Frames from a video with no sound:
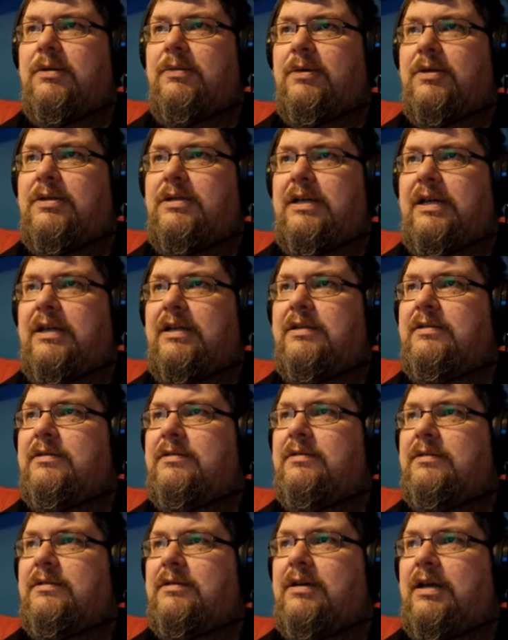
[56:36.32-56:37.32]
I'm not in it.
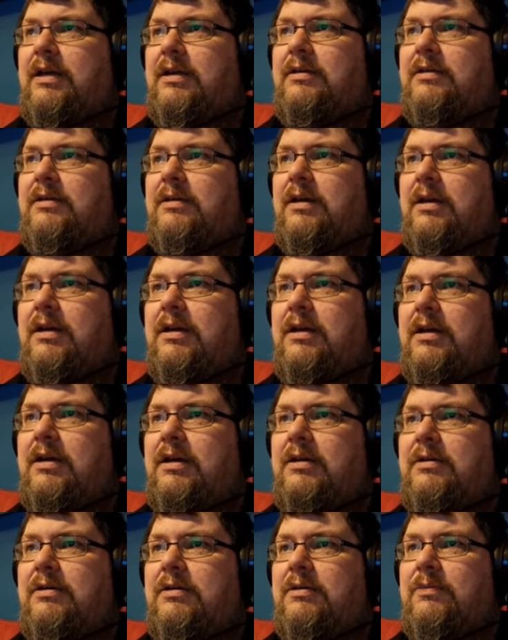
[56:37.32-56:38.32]
Okay. Uh,
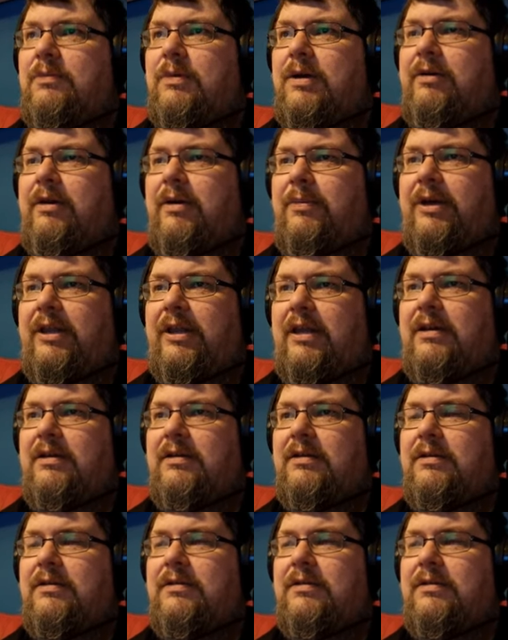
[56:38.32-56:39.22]
where am I then?